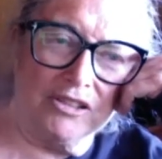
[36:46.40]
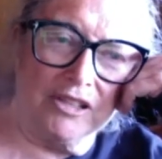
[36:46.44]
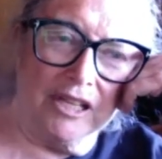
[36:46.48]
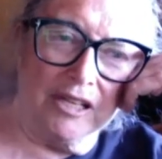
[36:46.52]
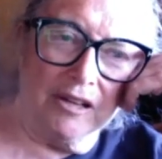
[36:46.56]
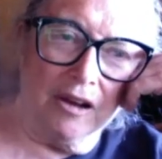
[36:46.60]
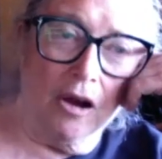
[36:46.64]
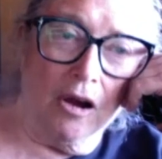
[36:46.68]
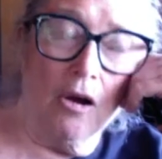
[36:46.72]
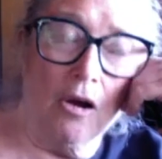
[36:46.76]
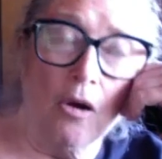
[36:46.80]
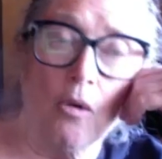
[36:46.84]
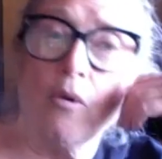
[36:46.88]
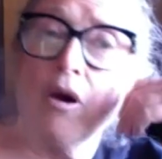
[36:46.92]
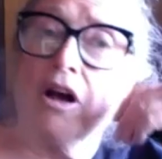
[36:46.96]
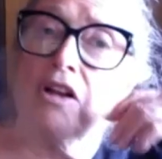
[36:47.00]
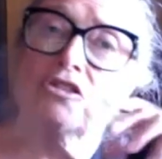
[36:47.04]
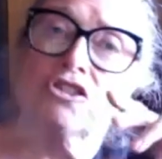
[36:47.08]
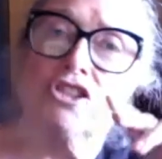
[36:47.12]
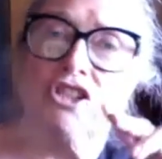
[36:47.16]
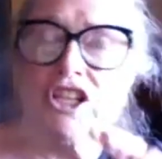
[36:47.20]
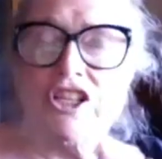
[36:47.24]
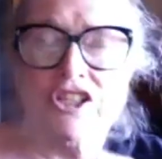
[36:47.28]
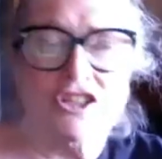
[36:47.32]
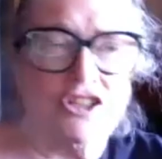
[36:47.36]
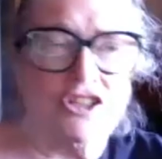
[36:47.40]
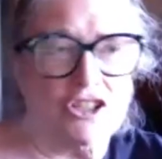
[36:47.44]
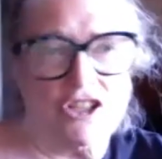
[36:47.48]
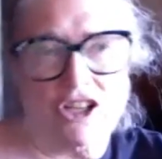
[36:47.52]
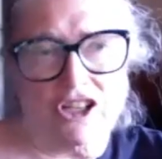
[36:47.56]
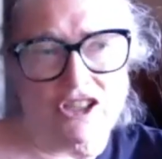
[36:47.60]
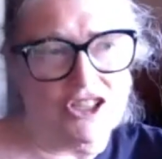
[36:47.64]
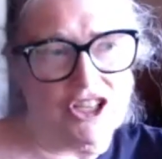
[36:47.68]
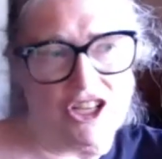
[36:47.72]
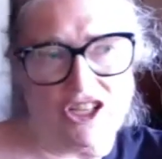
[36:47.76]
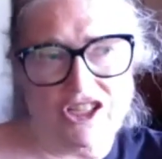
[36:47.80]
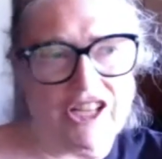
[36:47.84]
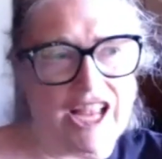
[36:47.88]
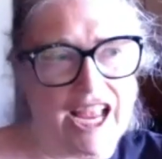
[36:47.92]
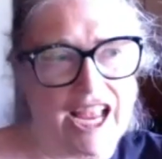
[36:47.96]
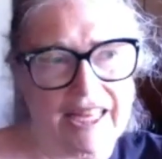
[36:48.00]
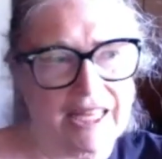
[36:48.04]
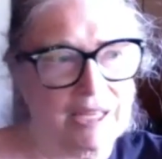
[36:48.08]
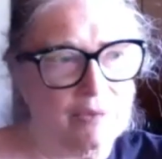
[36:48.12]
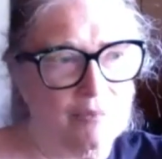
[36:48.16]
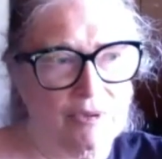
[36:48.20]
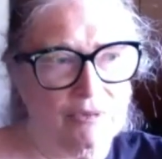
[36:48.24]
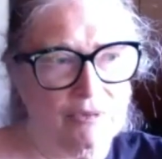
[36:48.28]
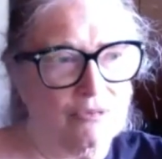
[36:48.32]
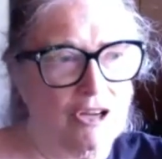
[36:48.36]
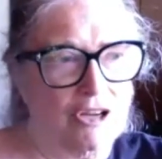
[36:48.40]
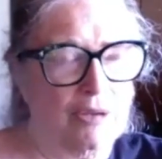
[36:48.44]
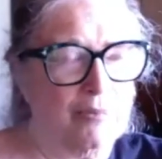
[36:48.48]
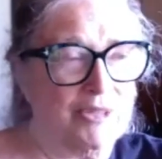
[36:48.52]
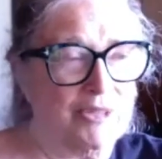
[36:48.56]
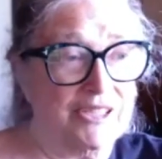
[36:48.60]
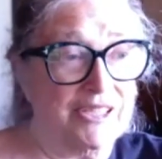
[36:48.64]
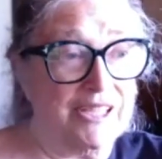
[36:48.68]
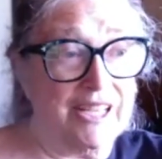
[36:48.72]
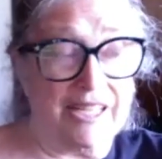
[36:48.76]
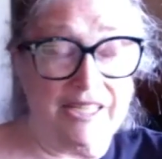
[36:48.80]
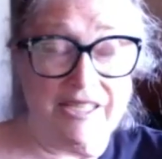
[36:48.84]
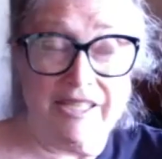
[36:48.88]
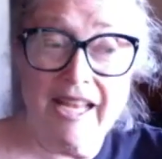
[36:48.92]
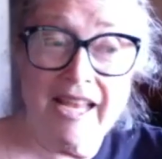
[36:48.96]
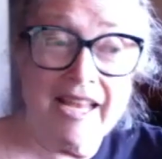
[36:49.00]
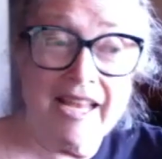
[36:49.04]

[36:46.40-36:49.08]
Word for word: They, oh, well, Sita does exactly what Rama says